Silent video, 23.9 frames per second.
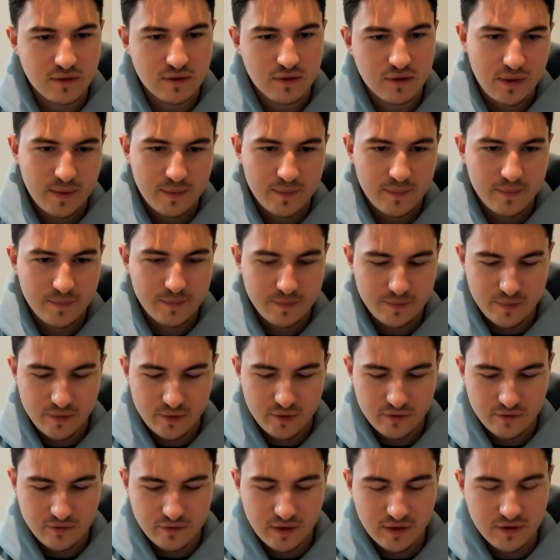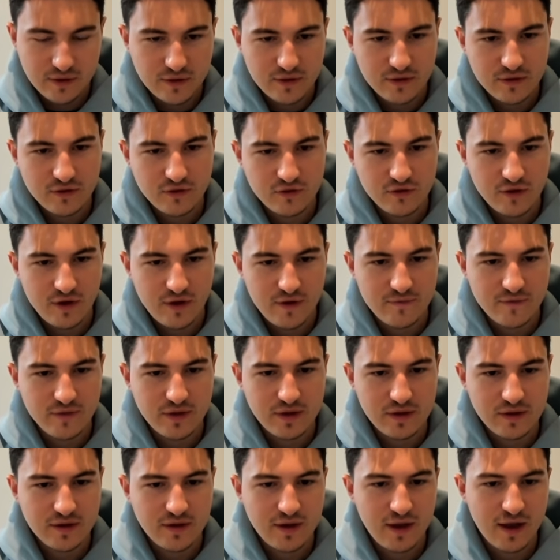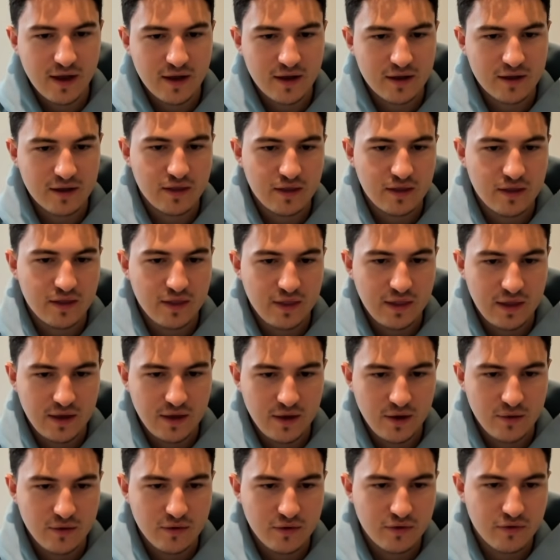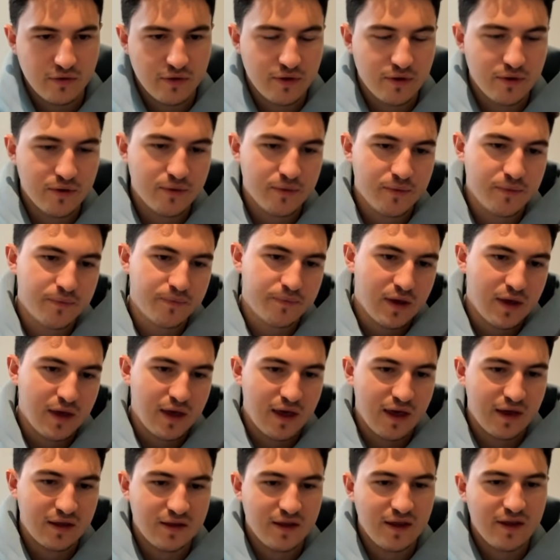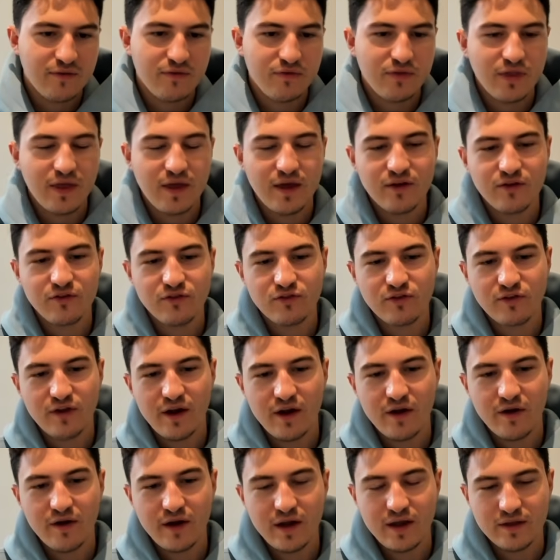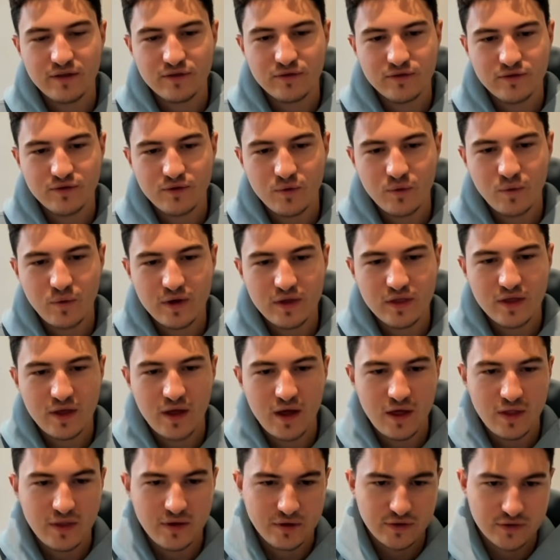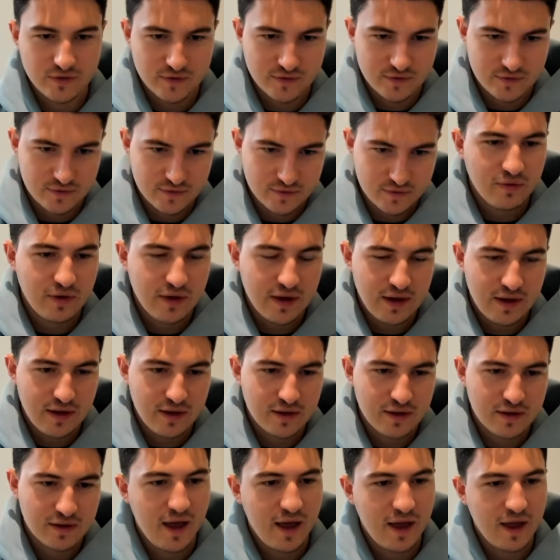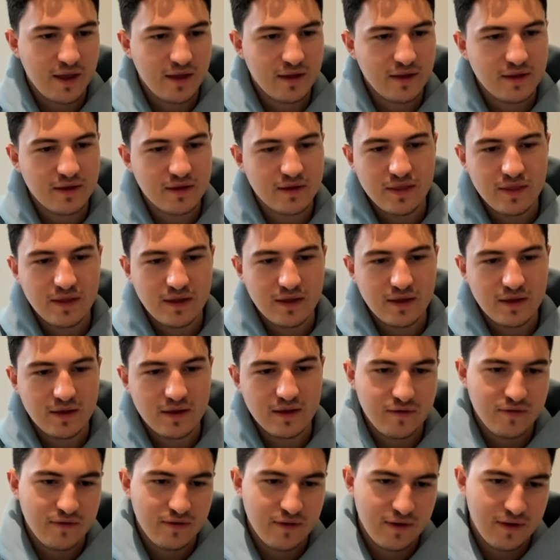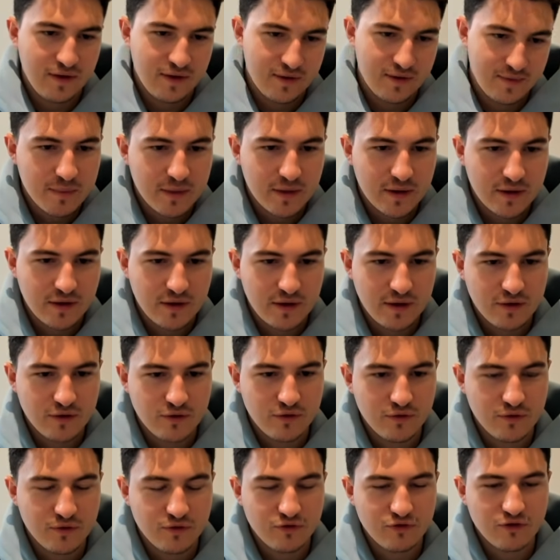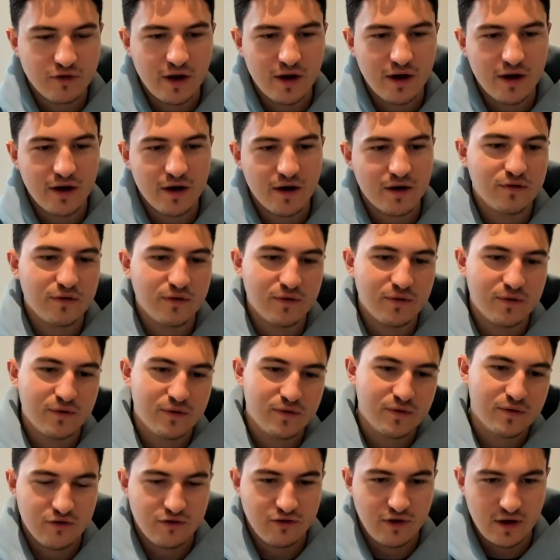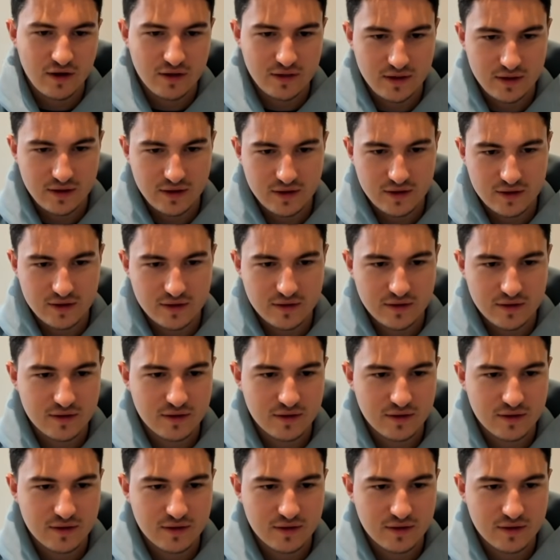what percentage of the deck they go through, and if they share it with others. Three, add the easy ability to share to a share link